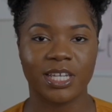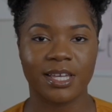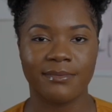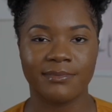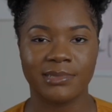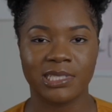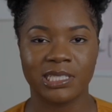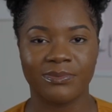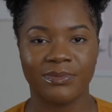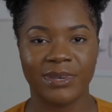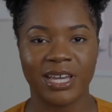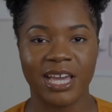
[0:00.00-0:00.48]
it
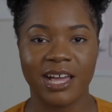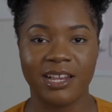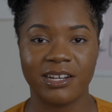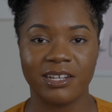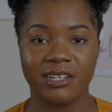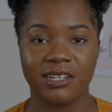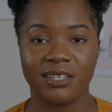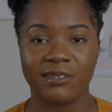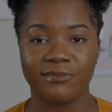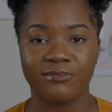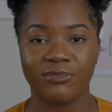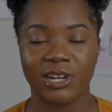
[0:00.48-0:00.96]
comes to my
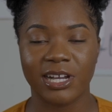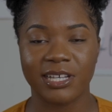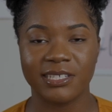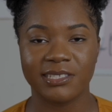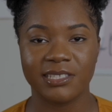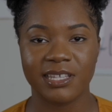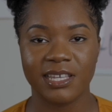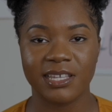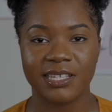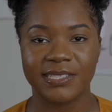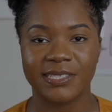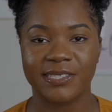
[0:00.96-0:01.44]
editing
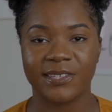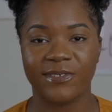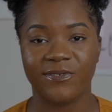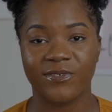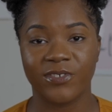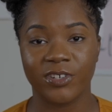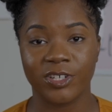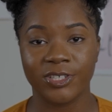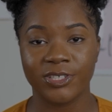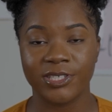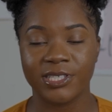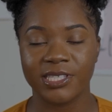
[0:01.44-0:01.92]
process, the
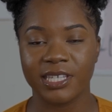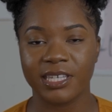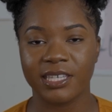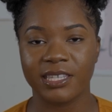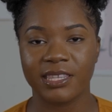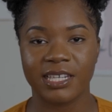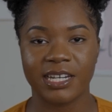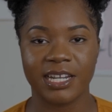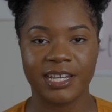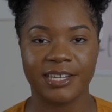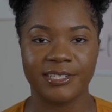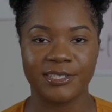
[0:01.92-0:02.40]
first
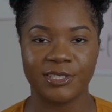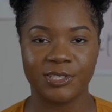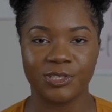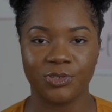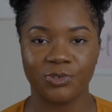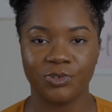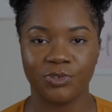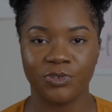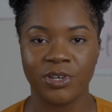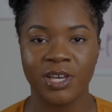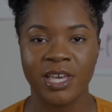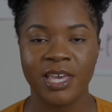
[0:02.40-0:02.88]
thing that I
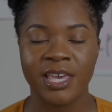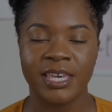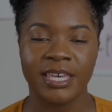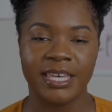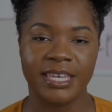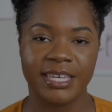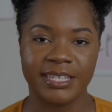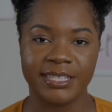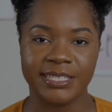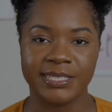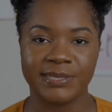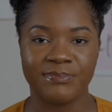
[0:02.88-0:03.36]
do
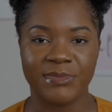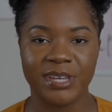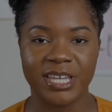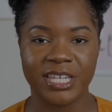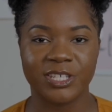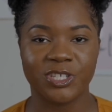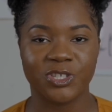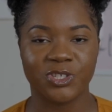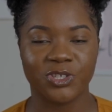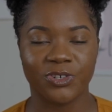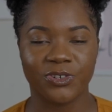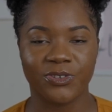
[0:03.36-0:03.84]
is
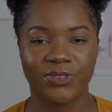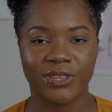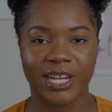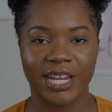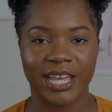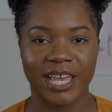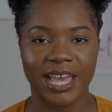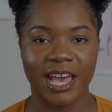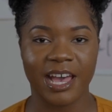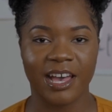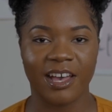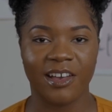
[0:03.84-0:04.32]
make sure that
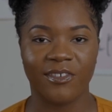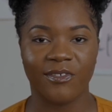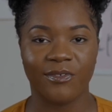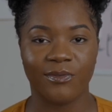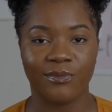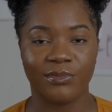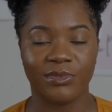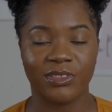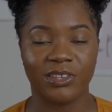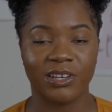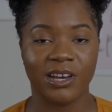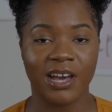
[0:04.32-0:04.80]
I have
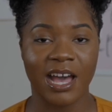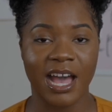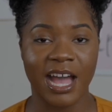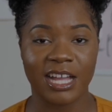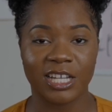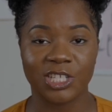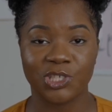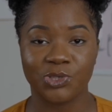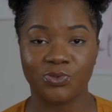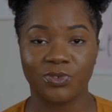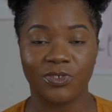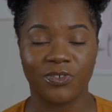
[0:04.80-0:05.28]
the
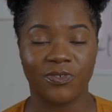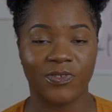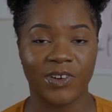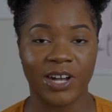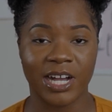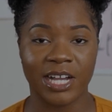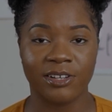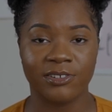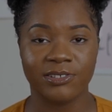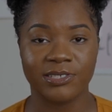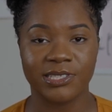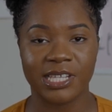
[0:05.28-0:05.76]
actual
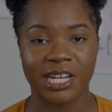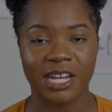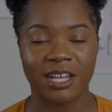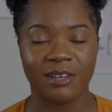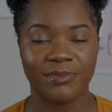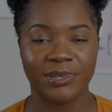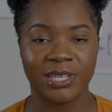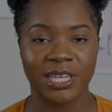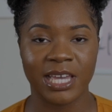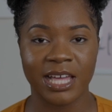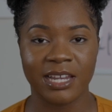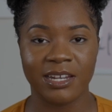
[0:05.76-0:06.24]
files that I'll
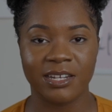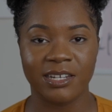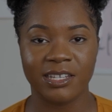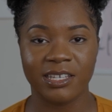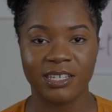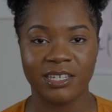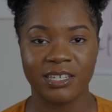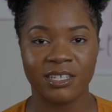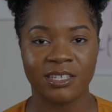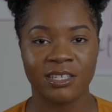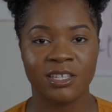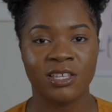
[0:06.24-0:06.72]
be
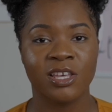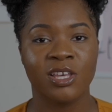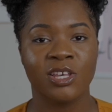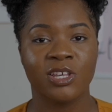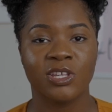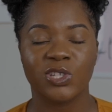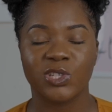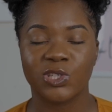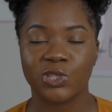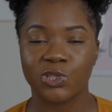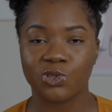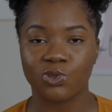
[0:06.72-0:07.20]
editing
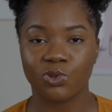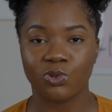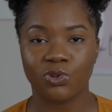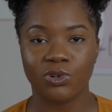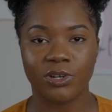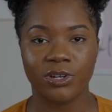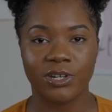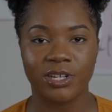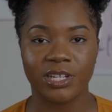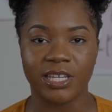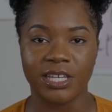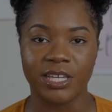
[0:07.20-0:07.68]

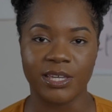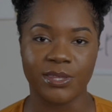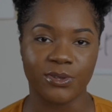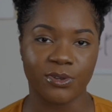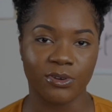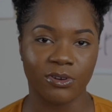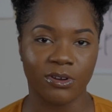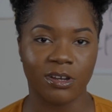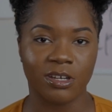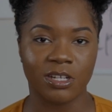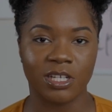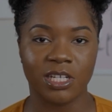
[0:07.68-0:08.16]
stored
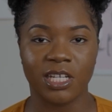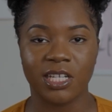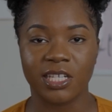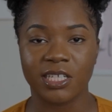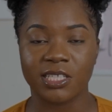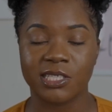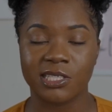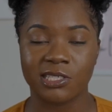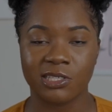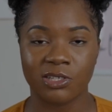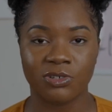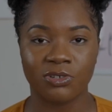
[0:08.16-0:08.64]
either on an
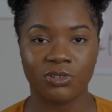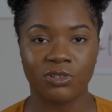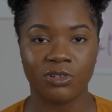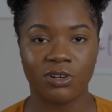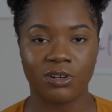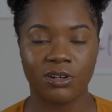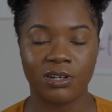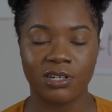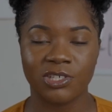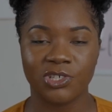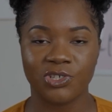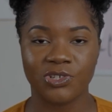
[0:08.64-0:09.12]
external
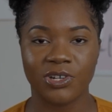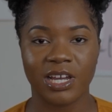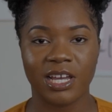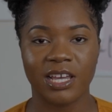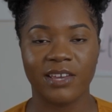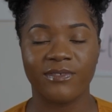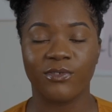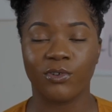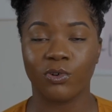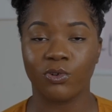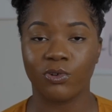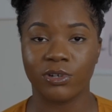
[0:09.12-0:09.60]
hard
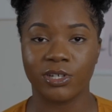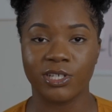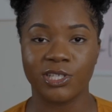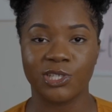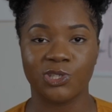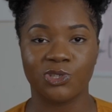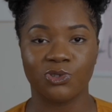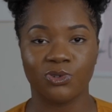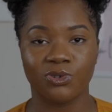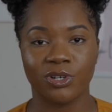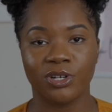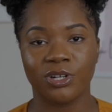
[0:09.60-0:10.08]
drive or
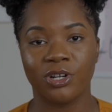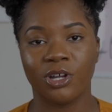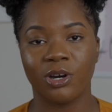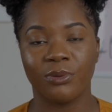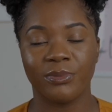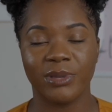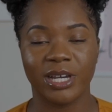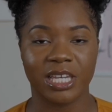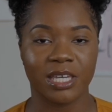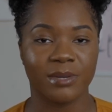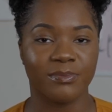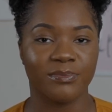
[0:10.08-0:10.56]
stored
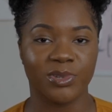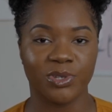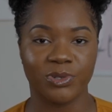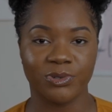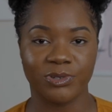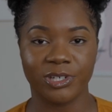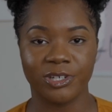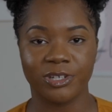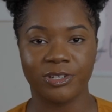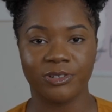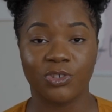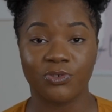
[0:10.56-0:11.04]
on my
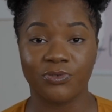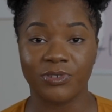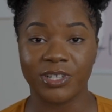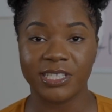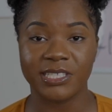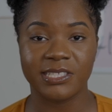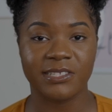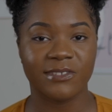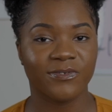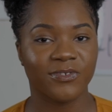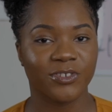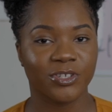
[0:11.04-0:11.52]
computer. The
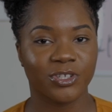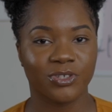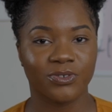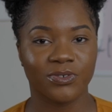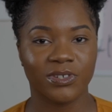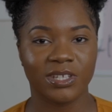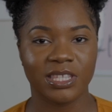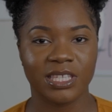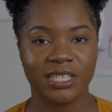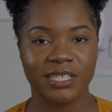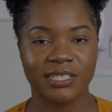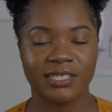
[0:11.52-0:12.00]
reason for
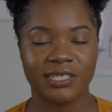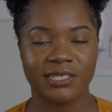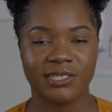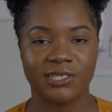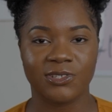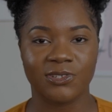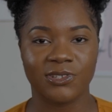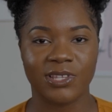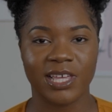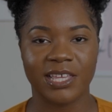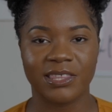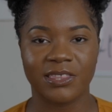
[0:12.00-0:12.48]
doing this is
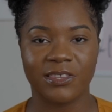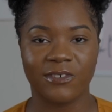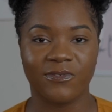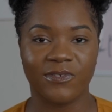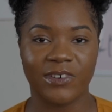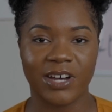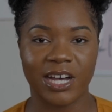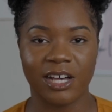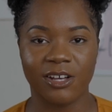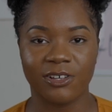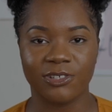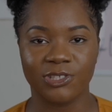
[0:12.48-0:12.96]
so that the
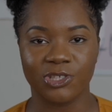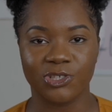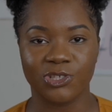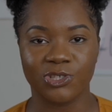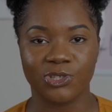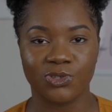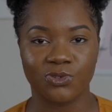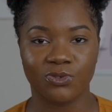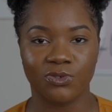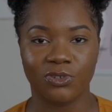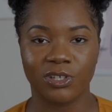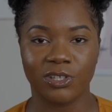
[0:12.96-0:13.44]
files are
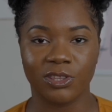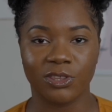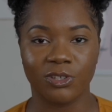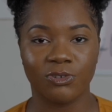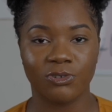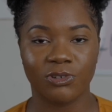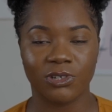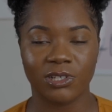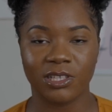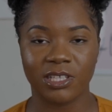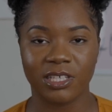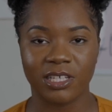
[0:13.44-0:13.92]
stored
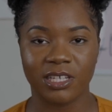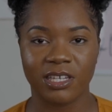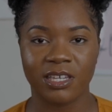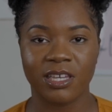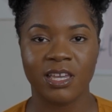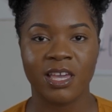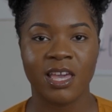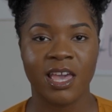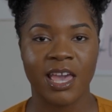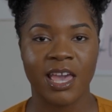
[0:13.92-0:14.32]
locally,